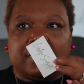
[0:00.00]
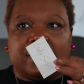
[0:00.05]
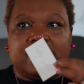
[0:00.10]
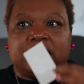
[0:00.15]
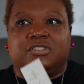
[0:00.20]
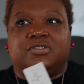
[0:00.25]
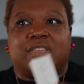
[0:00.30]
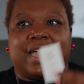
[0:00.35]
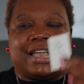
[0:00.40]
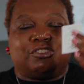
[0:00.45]

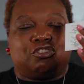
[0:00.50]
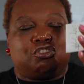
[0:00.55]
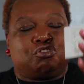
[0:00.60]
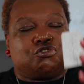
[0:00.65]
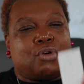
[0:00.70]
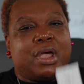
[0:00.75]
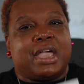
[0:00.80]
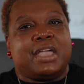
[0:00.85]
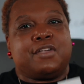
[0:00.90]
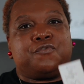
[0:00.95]
It's that
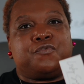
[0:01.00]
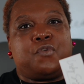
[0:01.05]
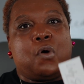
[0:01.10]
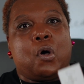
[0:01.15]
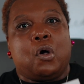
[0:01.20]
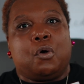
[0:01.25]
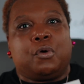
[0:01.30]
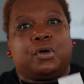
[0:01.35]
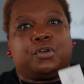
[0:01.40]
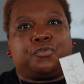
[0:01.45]

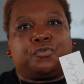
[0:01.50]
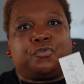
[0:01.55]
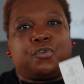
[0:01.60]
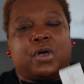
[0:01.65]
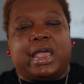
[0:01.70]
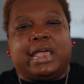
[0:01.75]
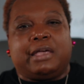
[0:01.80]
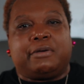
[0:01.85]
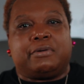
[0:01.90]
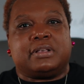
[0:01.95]
straightforward
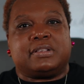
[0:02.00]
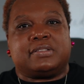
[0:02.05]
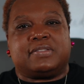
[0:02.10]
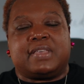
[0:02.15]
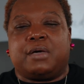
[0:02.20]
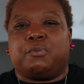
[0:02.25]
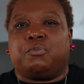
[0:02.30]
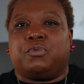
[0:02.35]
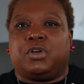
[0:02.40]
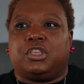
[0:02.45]
fragrance
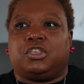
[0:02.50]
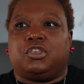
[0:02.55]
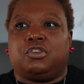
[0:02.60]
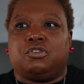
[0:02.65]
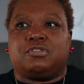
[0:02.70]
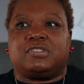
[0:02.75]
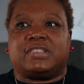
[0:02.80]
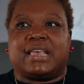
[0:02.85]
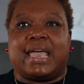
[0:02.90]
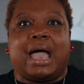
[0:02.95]
that when
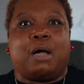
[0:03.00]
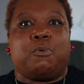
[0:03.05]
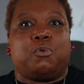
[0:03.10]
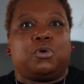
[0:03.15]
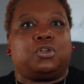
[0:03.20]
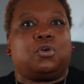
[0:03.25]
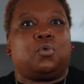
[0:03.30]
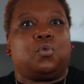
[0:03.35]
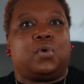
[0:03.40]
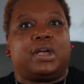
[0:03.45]
you say I
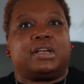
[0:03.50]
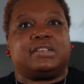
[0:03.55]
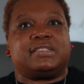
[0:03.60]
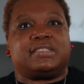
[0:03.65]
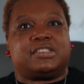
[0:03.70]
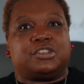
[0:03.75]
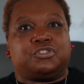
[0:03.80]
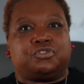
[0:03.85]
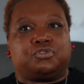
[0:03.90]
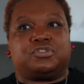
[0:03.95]
want to wear a
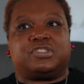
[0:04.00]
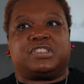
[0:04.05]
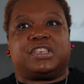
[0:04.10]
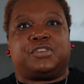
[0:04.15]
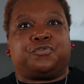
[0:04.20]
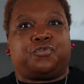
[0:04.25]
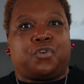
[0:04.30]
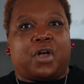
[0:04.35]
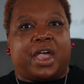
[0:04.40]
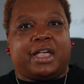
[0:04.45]

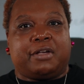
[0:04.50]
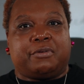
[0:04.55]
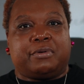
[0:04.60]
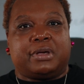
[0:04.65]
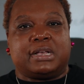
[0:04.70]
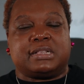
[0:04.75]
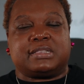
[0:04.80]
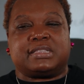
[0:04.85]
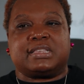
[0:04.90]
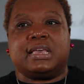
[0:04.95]
citrusy
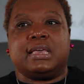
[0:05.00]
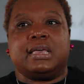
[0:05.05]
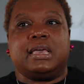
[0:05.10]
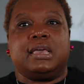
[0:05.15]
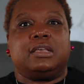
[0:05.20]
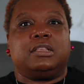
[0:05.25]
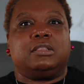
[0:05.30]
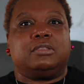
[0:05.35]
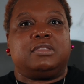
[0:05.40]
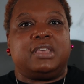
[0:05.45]
fragrance,
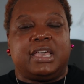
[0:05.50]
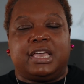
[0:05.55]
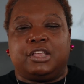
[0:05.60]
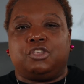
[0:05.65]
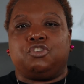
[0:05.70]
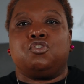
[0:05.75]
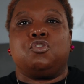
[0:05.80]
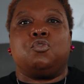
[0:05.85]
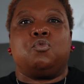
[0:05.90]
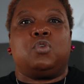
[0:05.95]

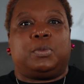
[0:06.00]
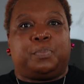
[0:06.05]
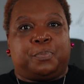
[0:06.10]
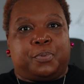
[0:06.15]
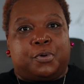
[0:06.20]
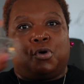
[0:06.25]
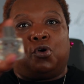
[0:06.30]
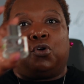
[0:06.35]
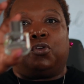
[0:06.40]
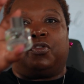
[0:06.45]
then you would
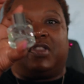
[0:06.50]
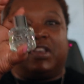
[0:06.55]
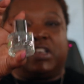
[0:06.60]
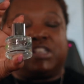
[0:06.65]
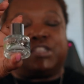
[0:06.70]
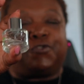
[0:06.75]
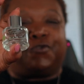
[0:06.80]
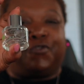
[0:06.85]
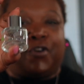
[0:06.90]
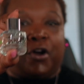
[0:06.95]
pull
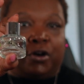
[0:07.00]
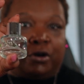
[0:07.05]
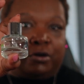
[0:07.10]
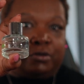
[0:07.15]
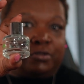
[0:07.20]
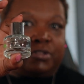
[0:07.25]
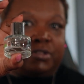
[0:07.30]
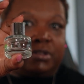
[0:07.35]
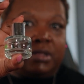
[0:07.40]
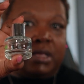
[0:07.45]
this
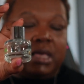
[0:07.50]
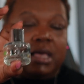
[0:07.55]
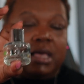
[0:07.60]
first